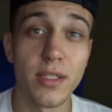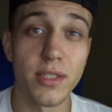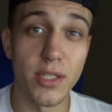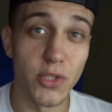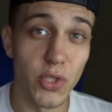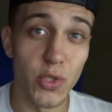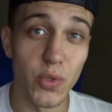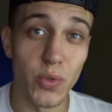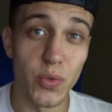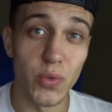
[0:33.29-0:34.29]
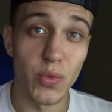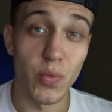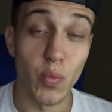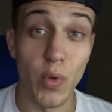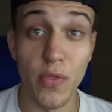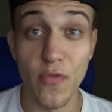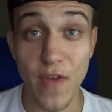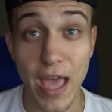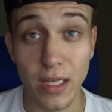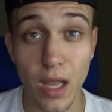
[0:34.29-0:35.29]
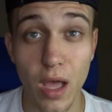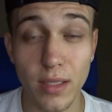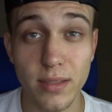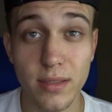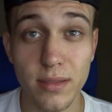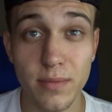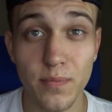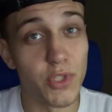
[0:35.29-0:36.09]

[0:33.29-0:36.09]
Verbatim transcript: to do with fat loss.